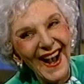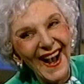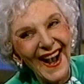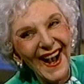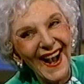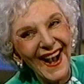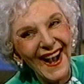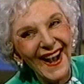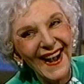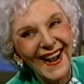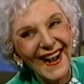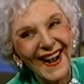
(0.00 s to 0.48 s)

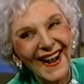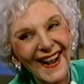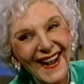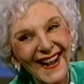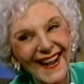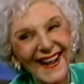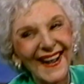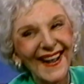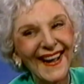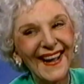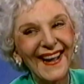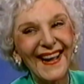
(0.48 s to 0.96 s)
see, you
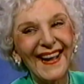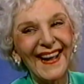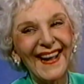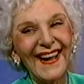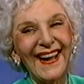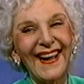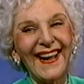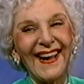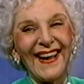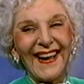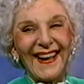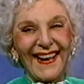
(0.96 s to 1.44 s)
have plenty
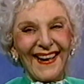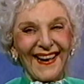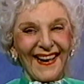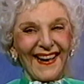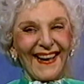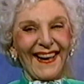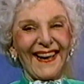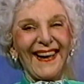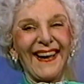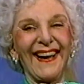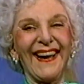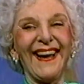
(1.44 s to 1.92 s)
to crow
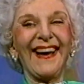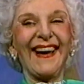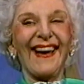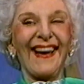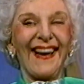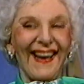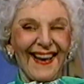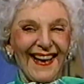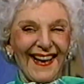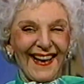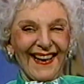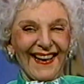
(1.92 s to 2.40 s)
about.
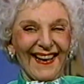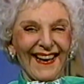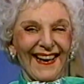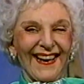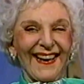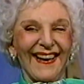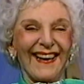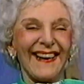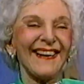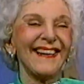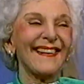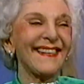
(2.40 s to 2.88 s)

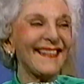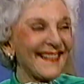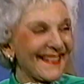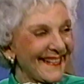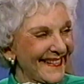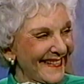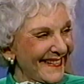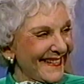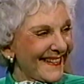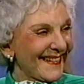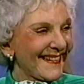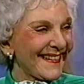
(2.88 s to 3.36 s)
That's what's
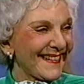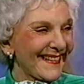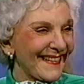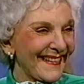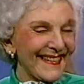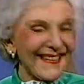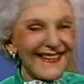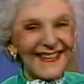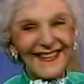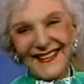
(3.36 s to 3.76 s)
so nice.